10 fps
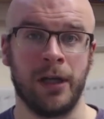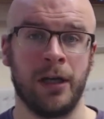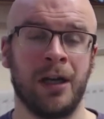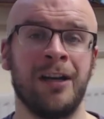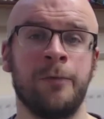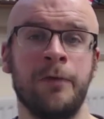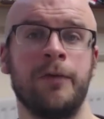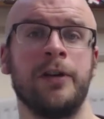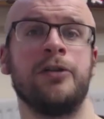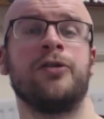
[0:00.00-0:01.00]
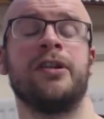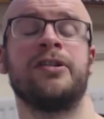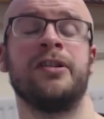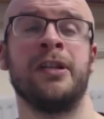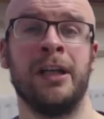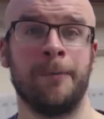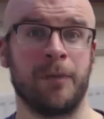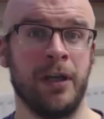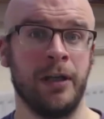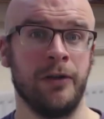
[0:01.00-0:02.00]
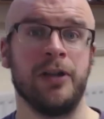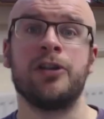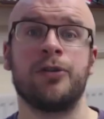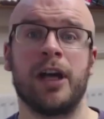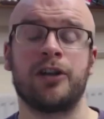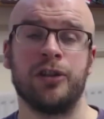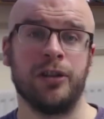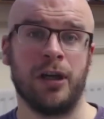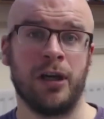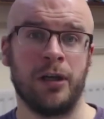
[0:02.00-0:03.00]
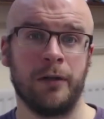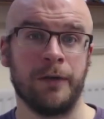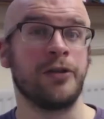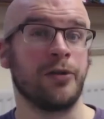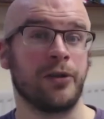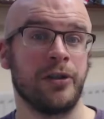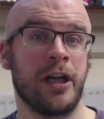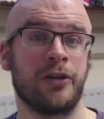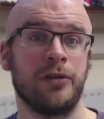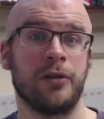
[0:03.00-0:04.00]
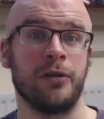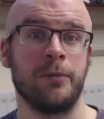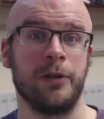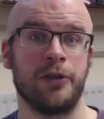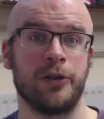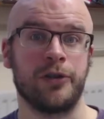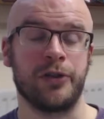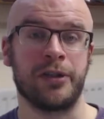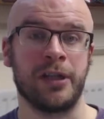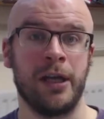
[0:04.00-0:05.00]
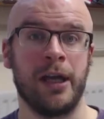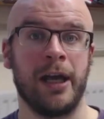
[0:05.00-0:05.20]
I have been very interested in the interaction of international criminal justice